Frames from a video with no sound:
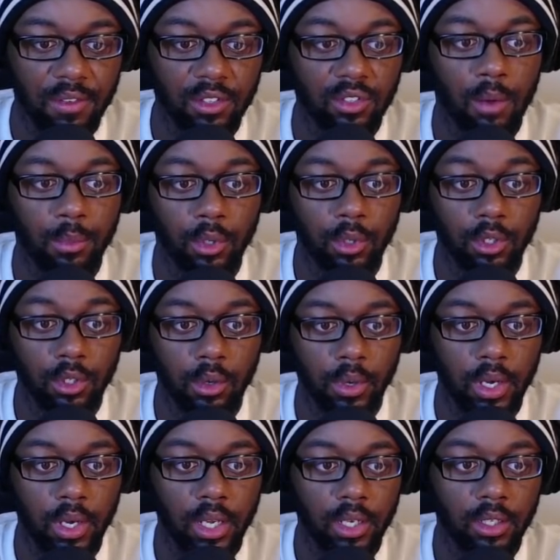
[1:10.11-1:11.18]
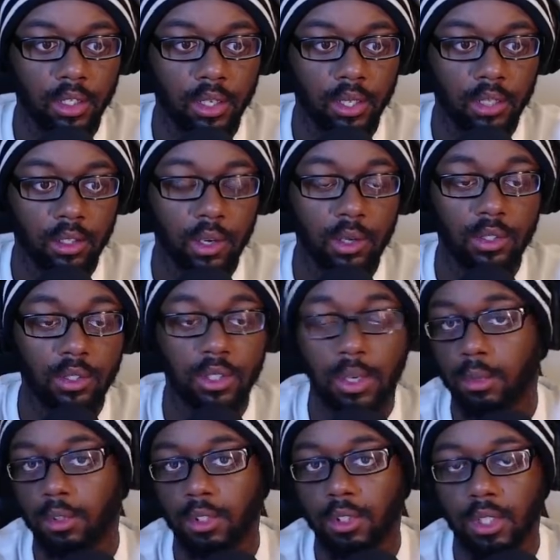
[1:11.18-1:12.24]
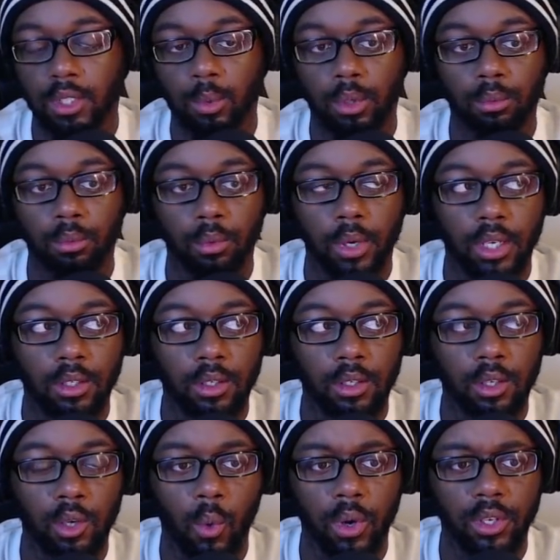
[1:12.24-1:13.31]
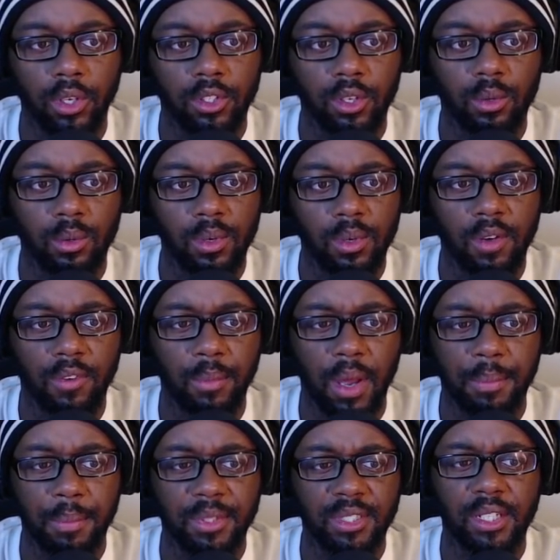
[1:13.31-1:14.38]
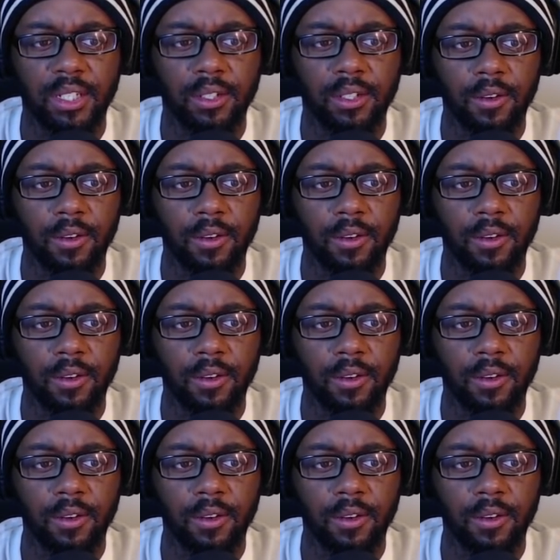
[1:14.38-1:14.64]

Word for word: so I'm gonna go ahead and collect those, and I'm gonna collect one red coin too, if I'm not mistaken.